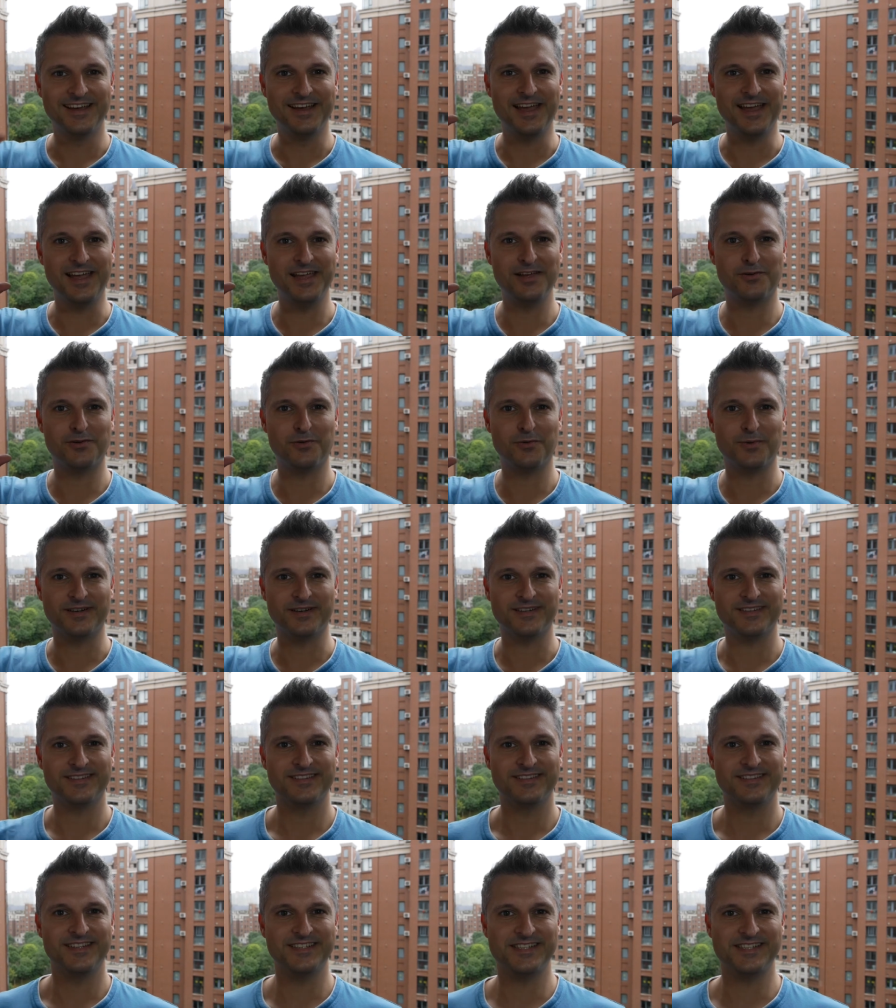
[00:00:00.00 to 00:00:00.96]
Hey
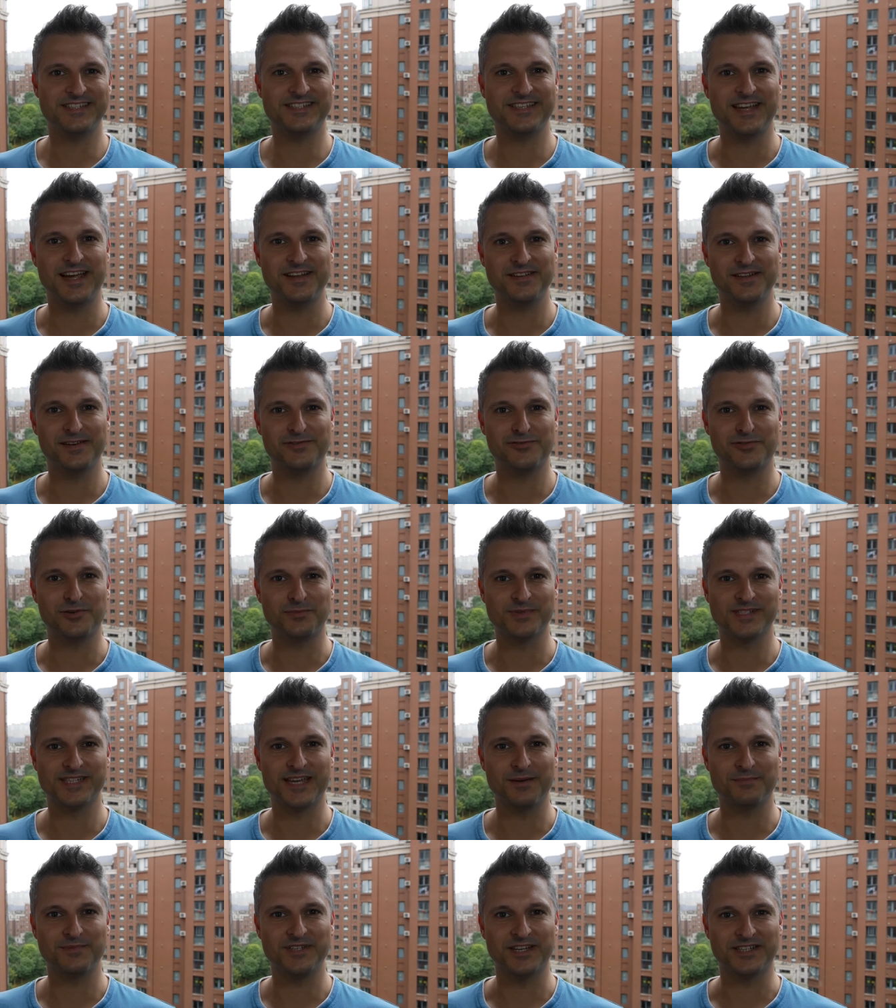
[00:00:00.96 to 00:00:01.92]
everyone, this is Daniel from
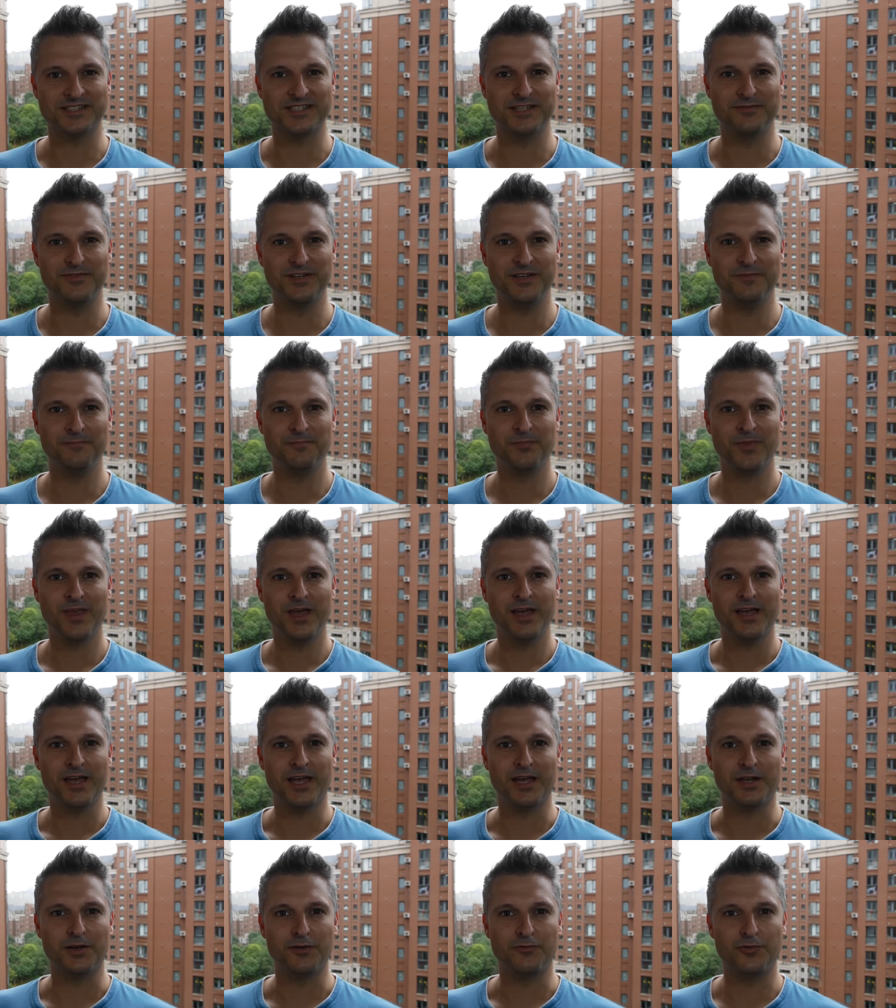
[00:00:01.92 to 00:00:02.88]
Skeptech TV
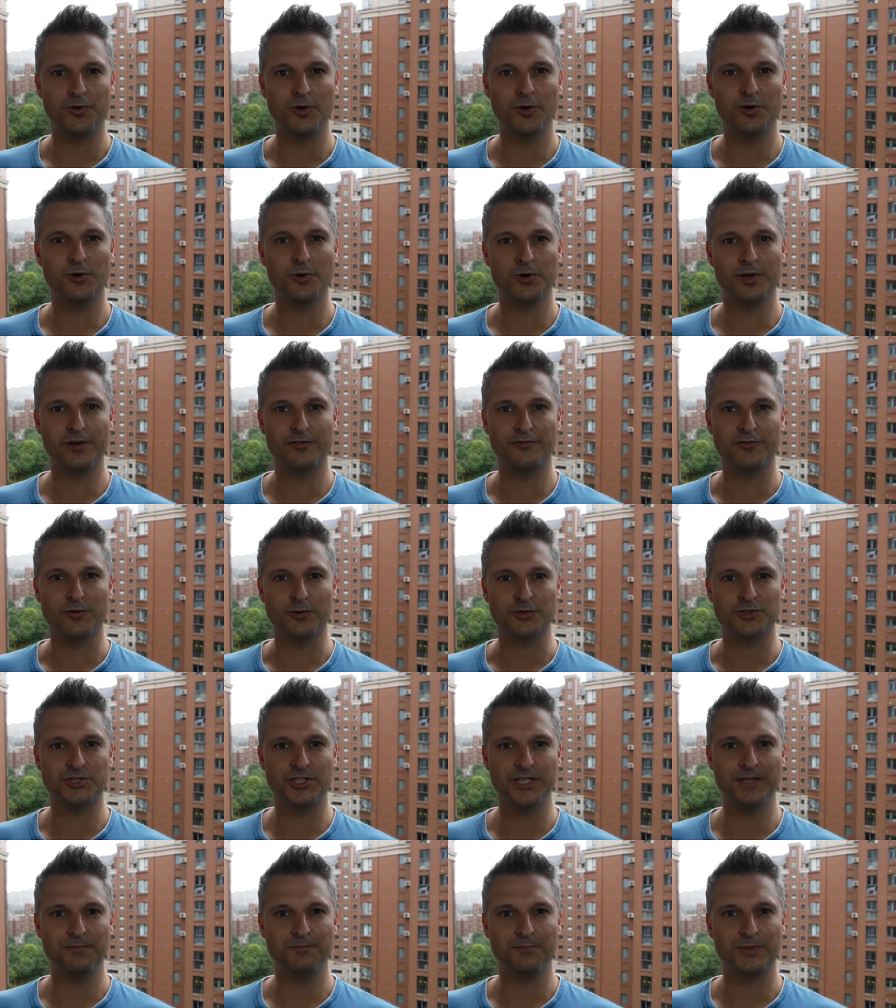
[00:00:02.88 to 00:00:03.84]
and if you're looking for
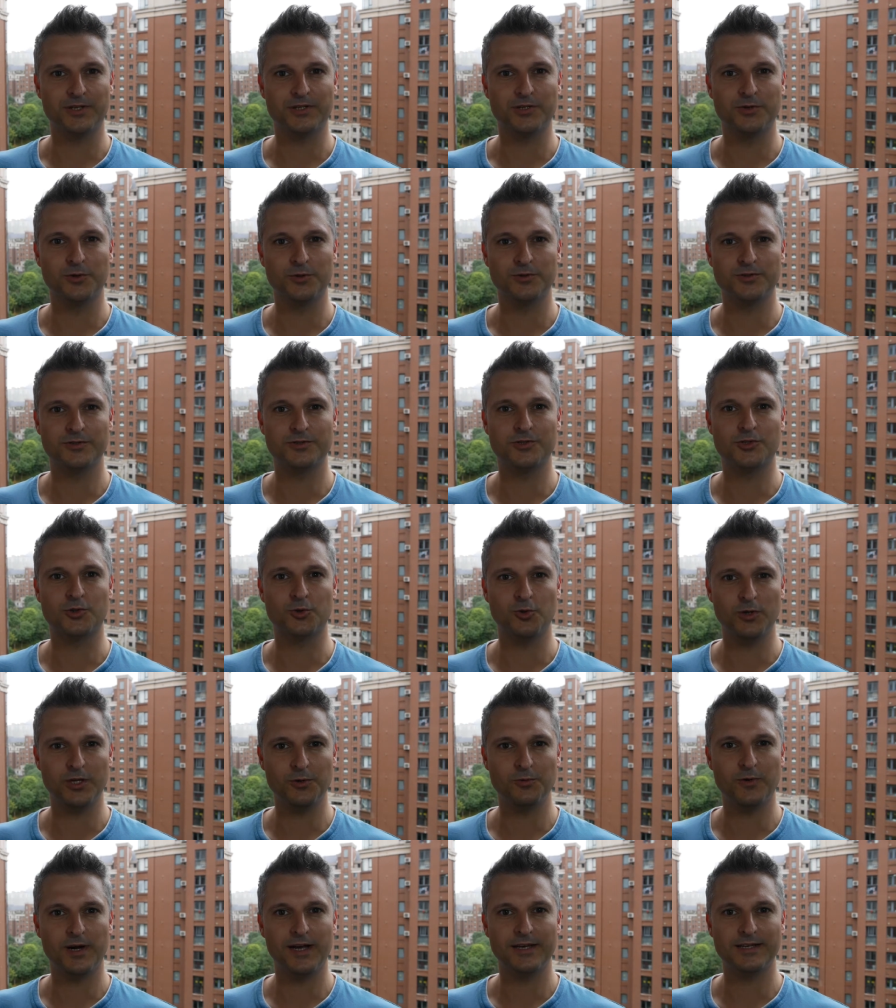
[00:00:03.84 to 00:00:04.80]
cheap but good
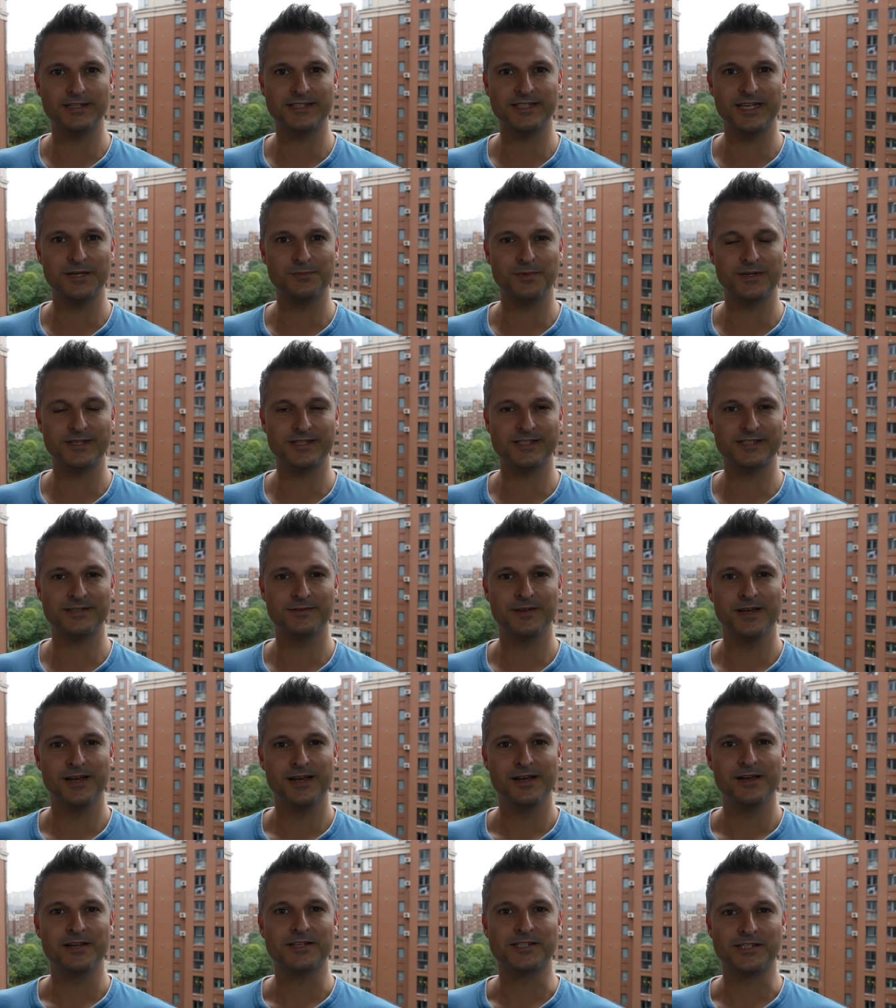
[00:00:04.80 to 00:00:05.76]
truly wireless earbuds,
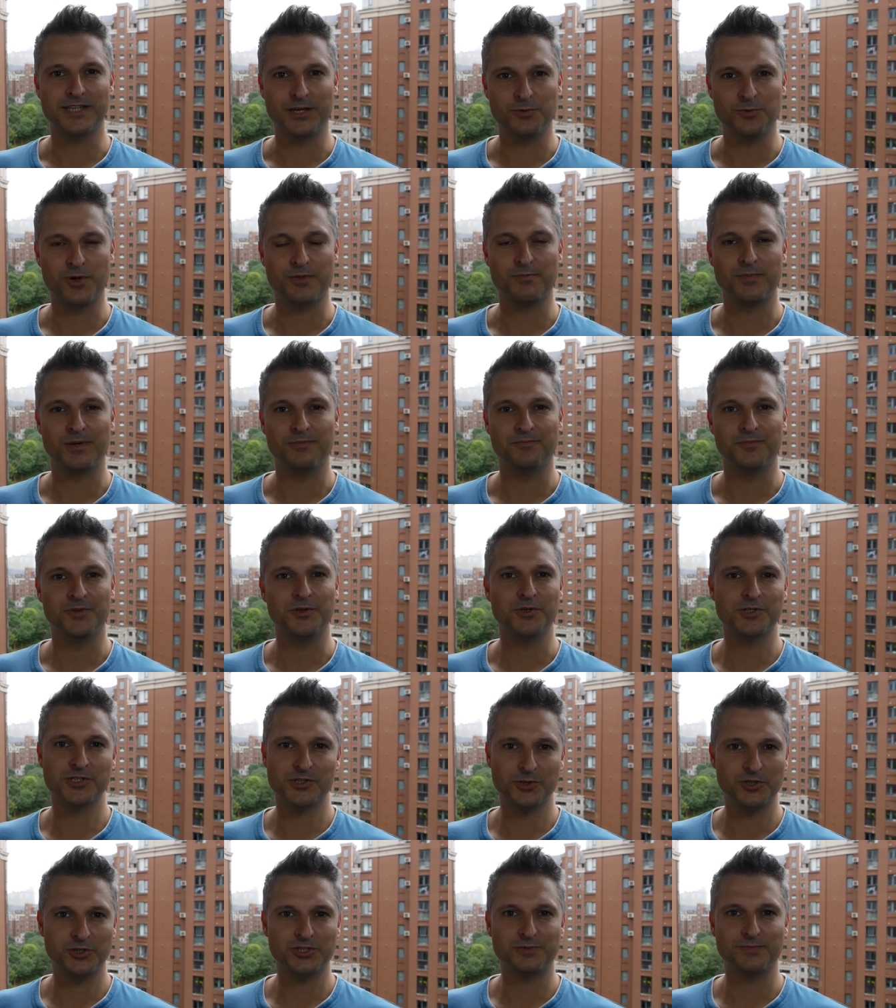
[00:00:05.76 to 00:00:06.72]
stay with me, your
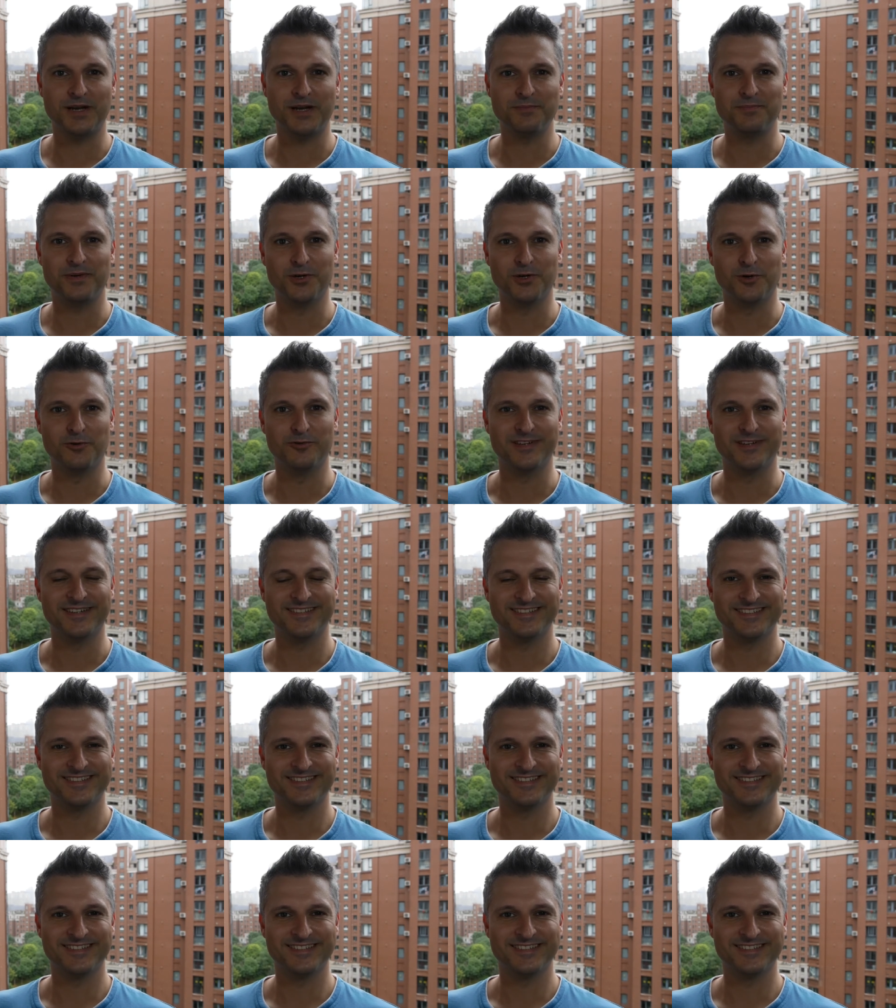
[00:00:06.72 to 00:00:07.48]
search might be over.